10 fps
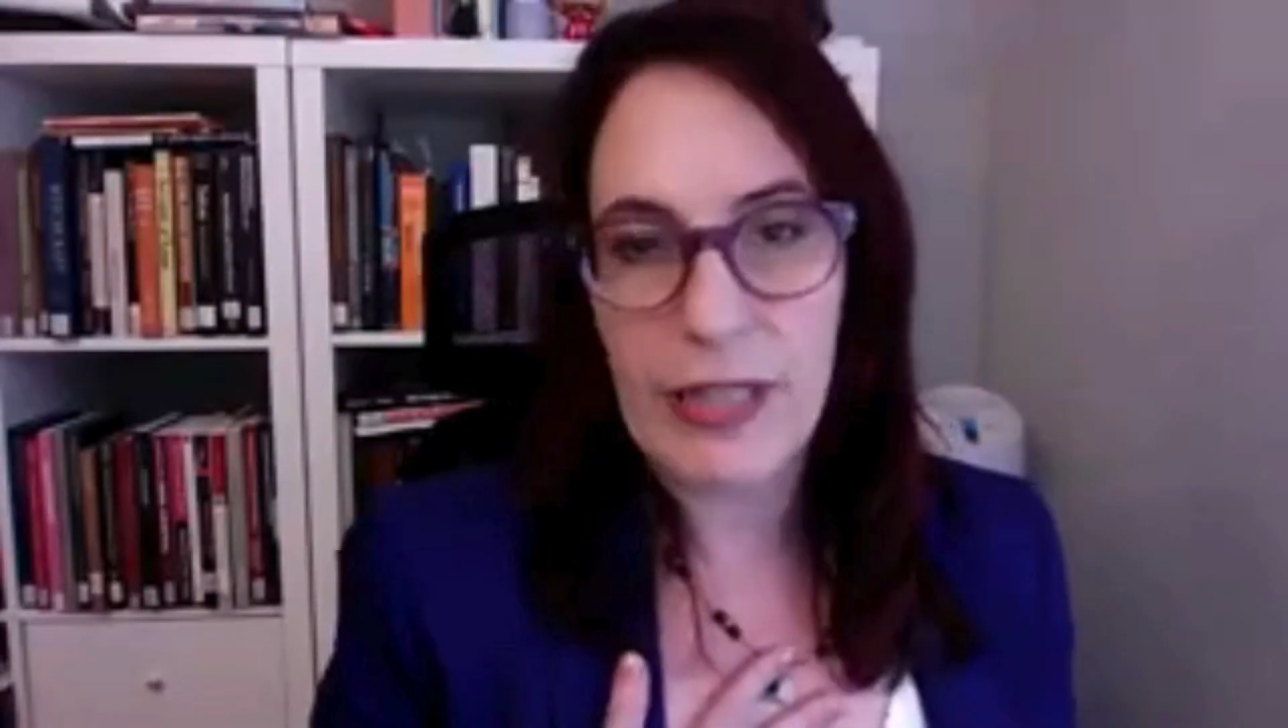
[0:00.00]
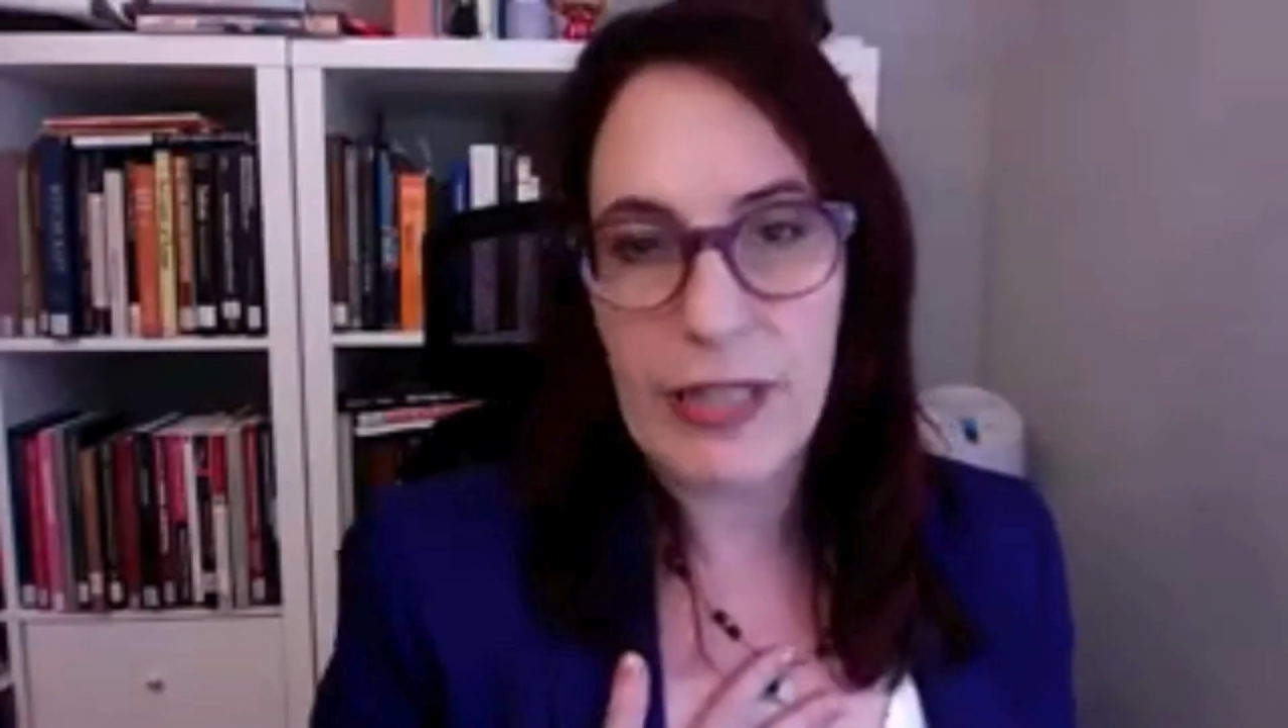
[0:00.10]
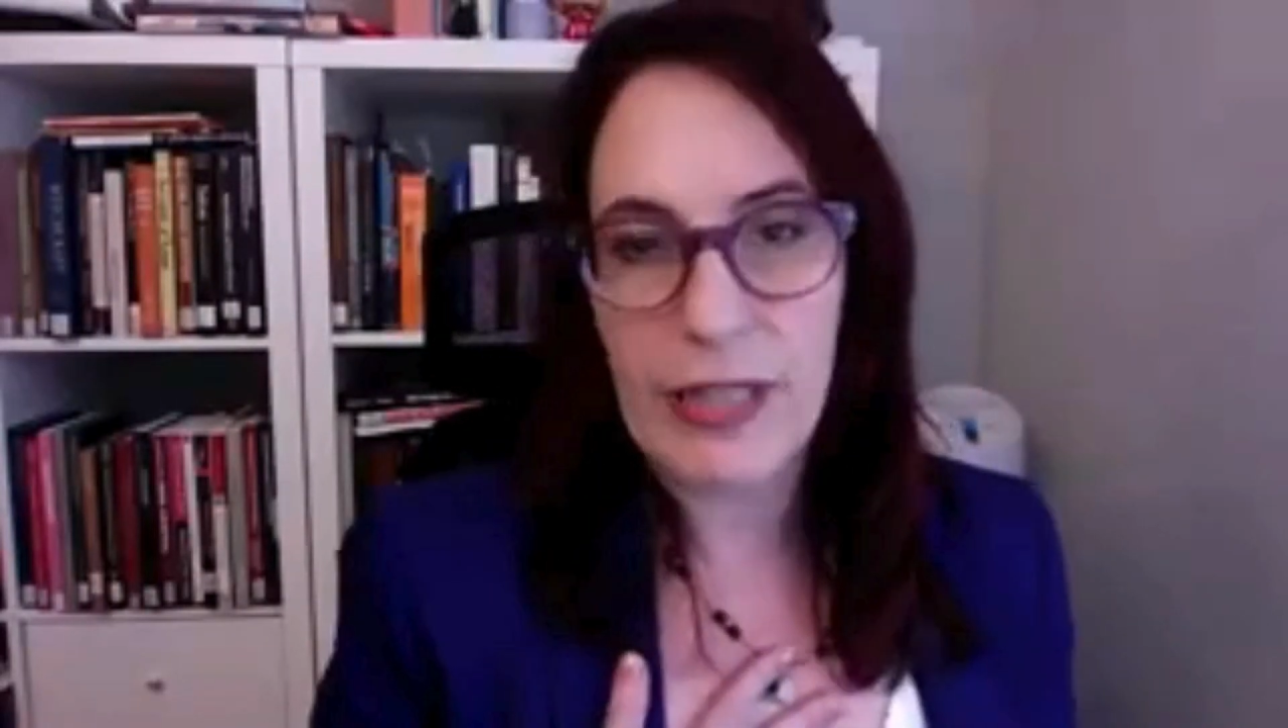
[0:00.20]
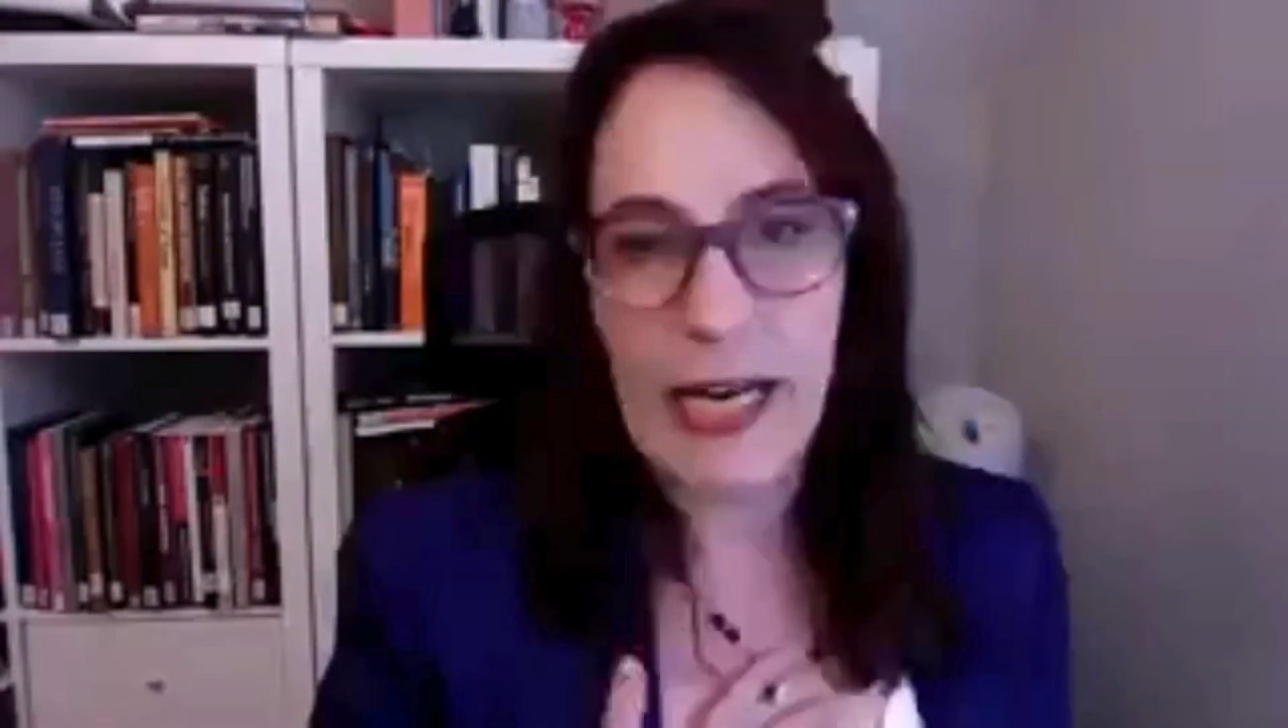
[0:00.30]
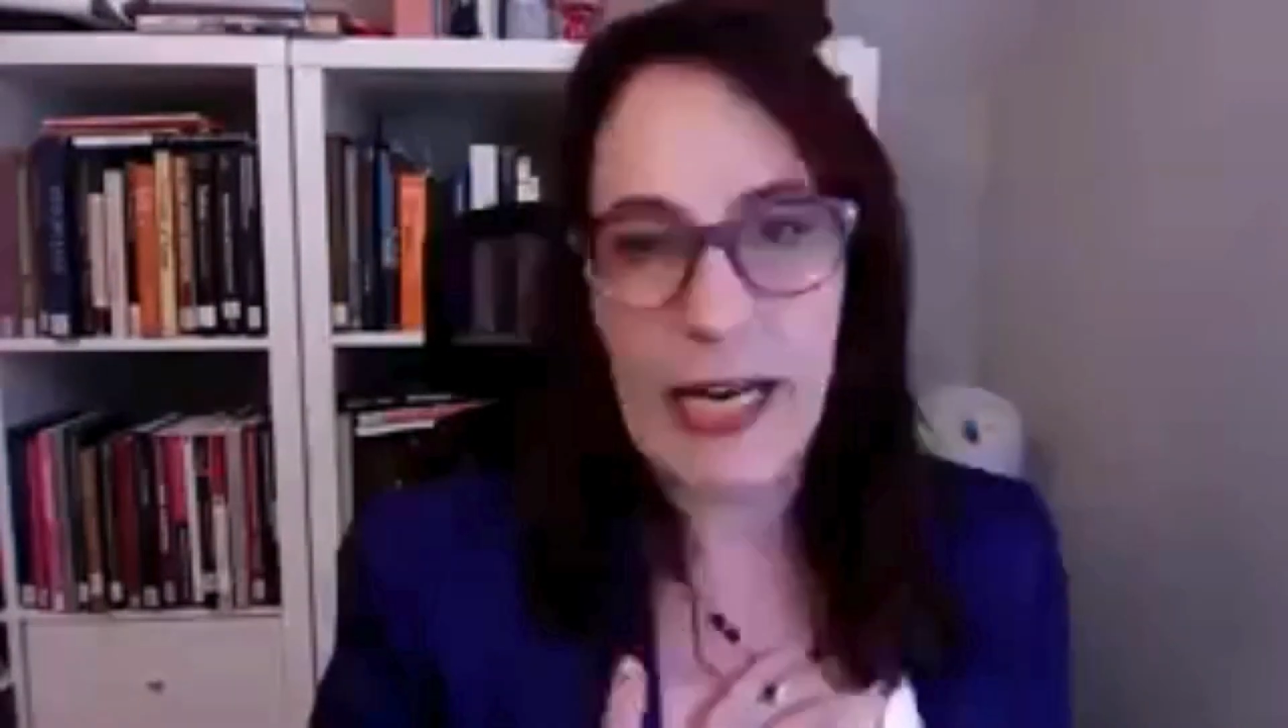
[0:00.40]
that
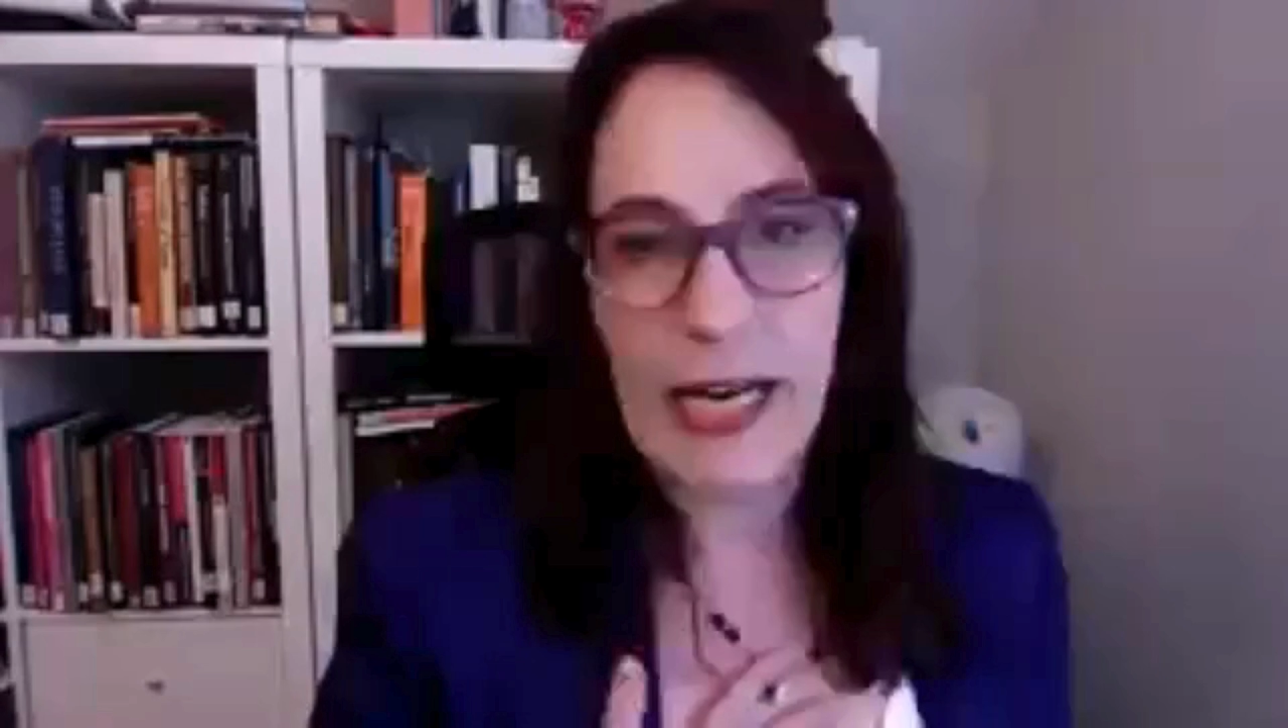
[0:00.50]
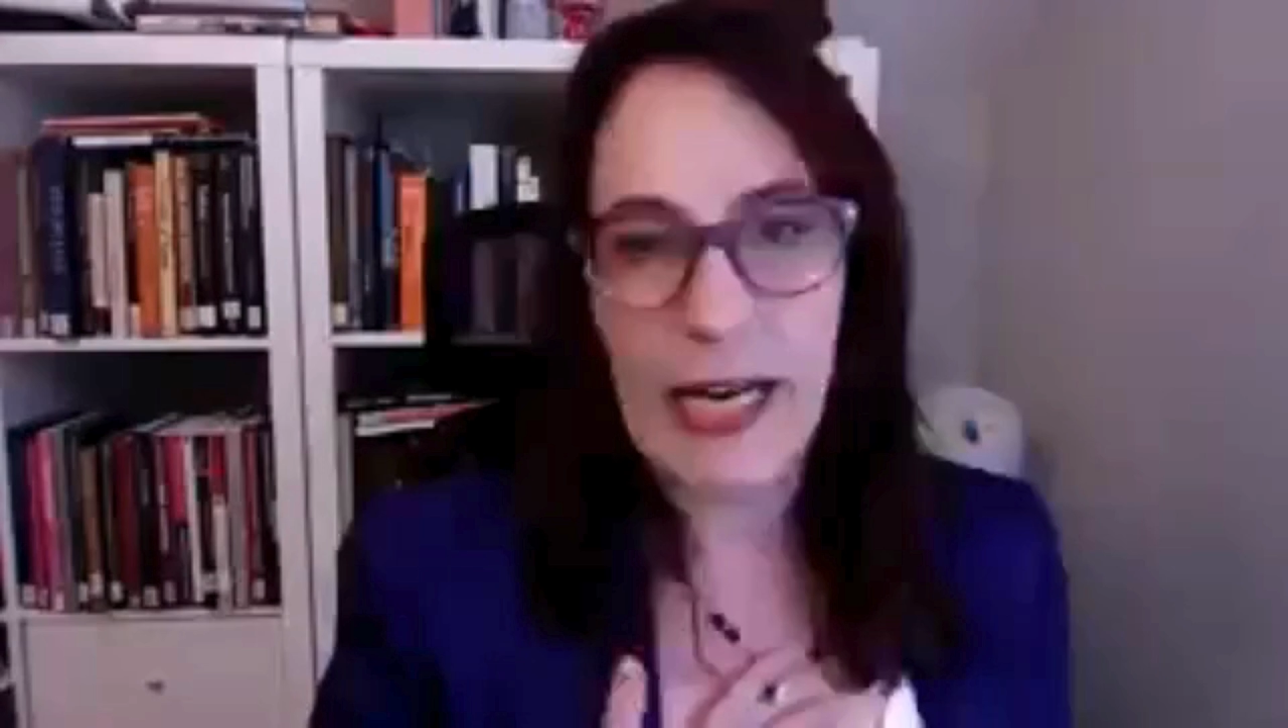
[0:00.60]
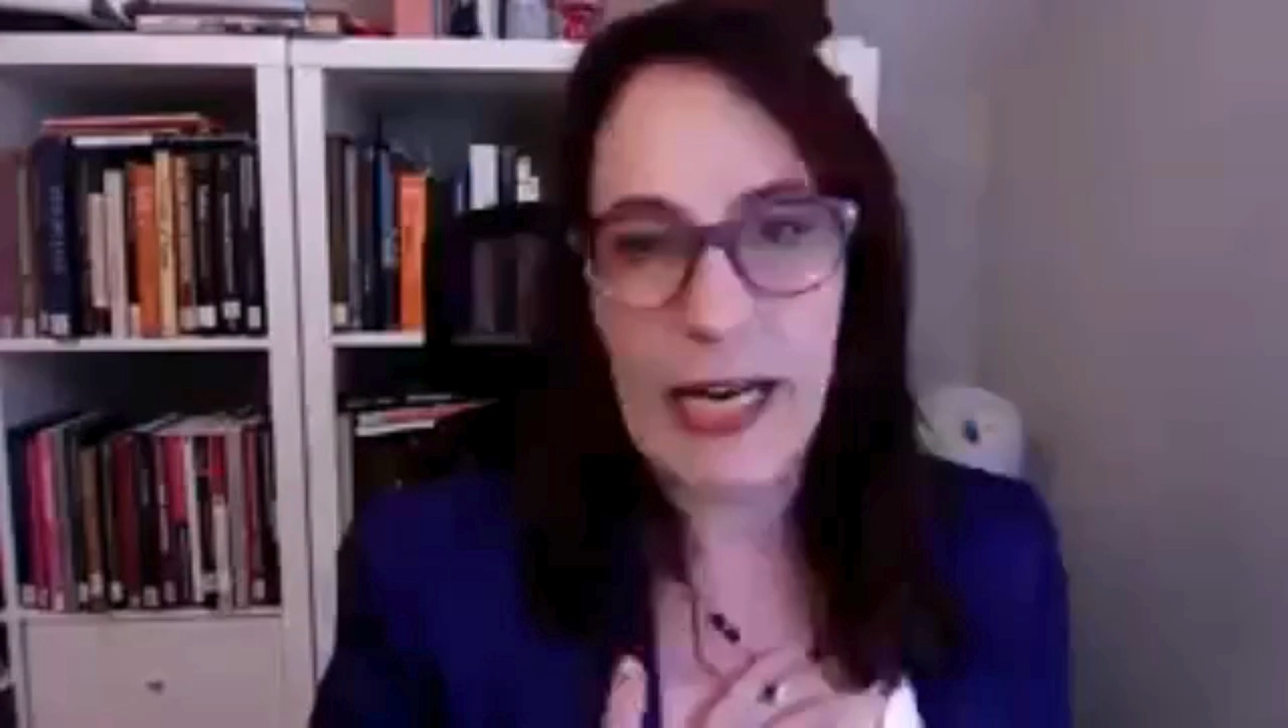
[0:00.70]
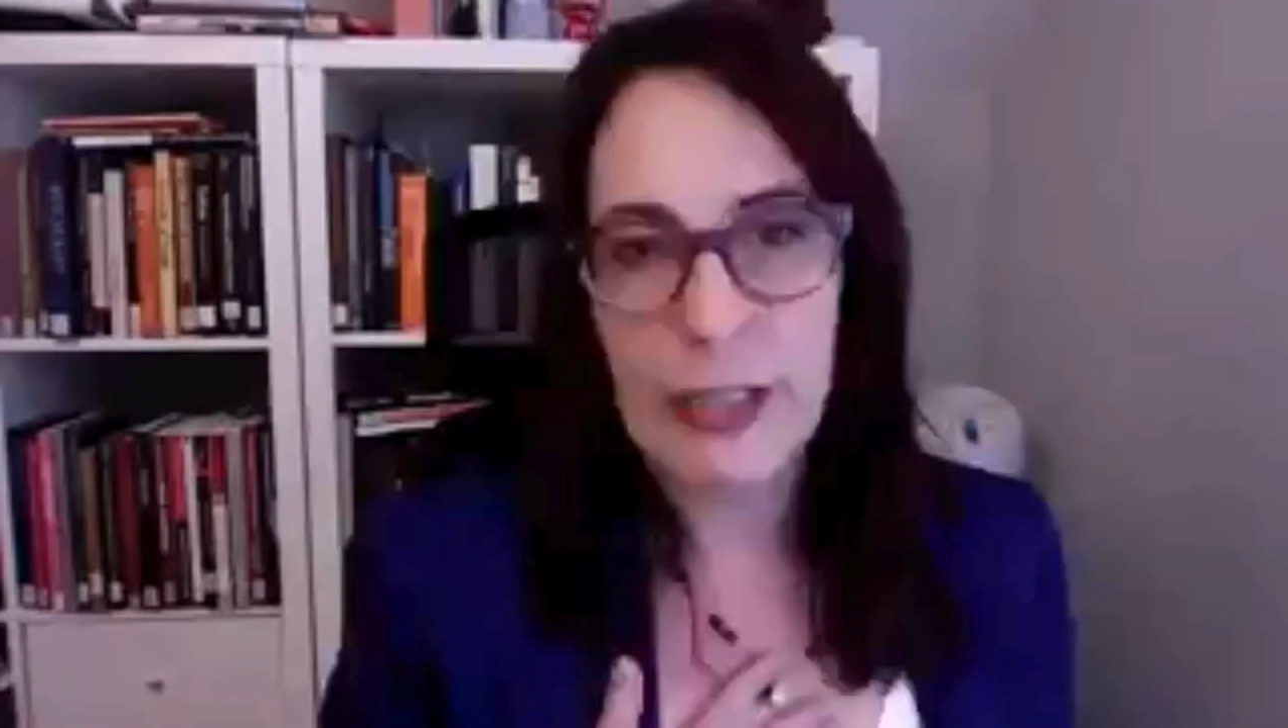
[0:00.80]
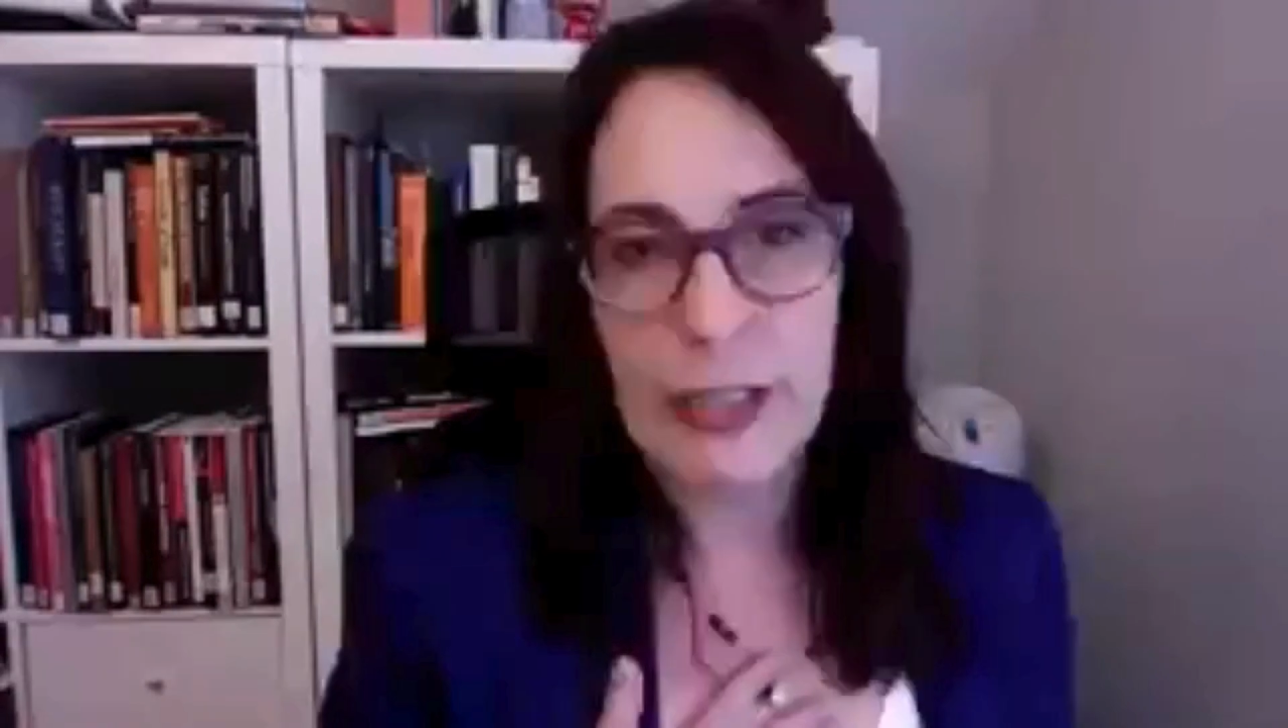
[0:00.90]
I do
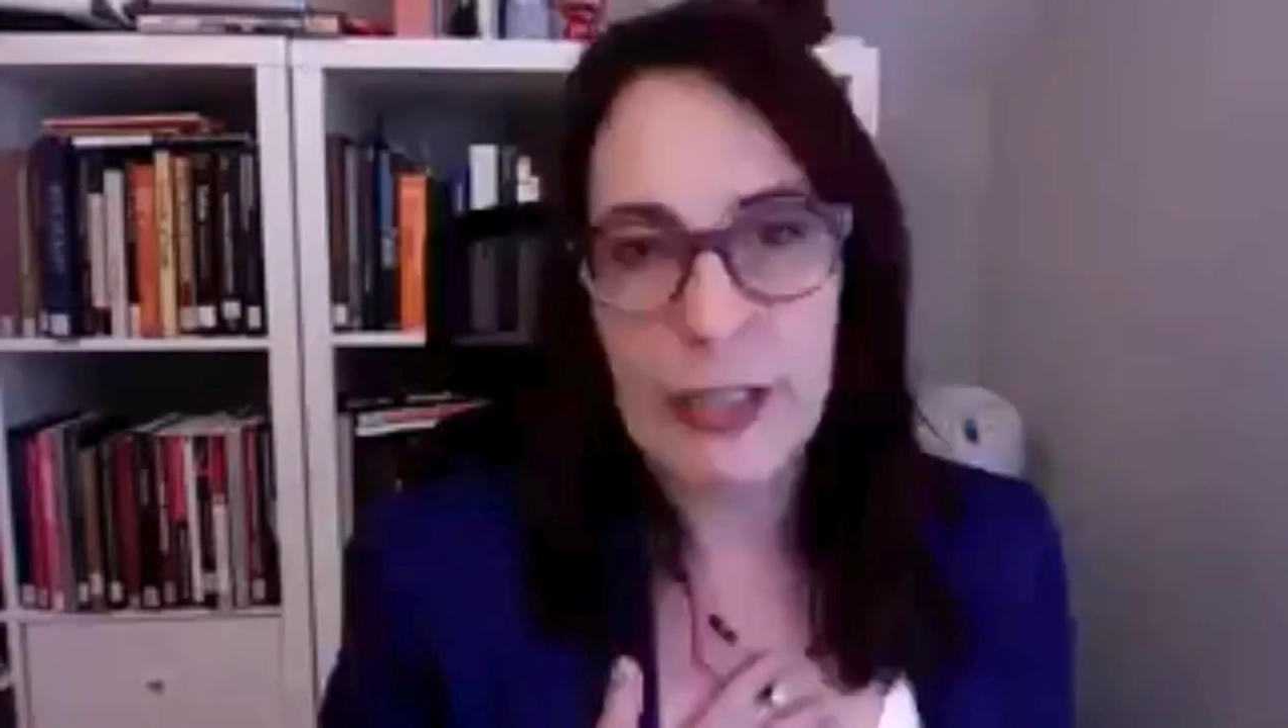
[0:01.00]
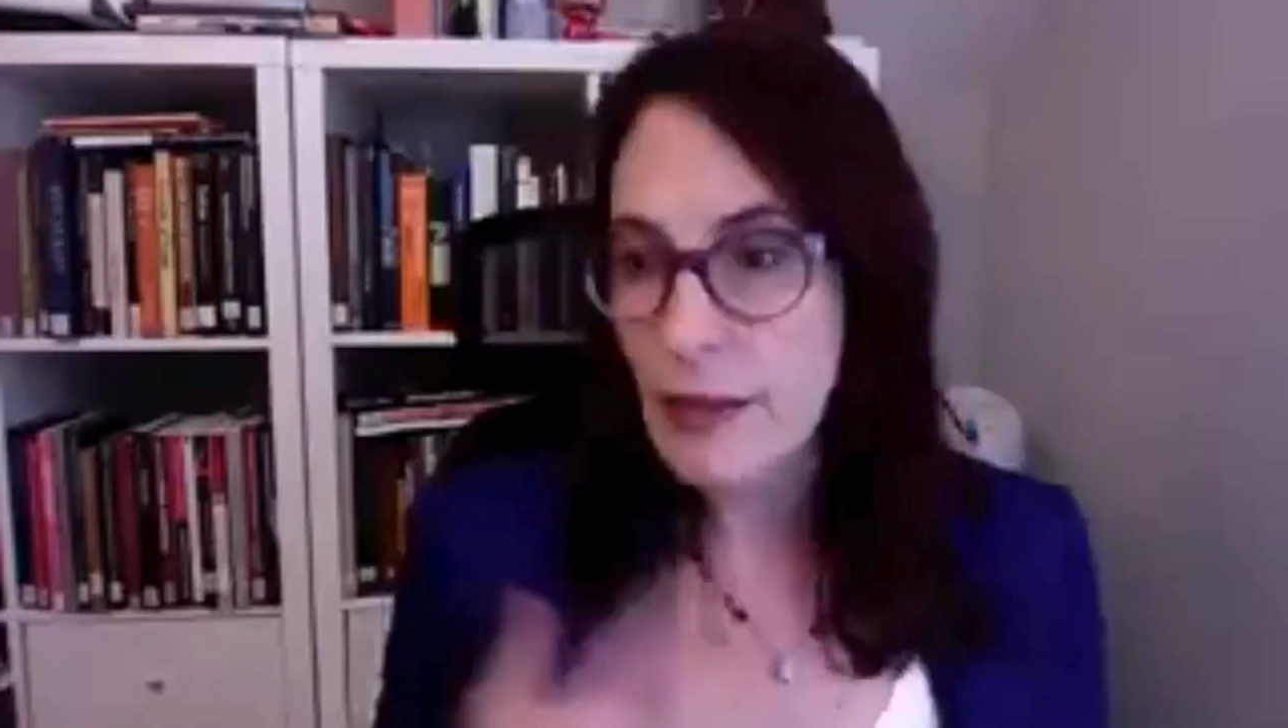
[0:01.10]
as an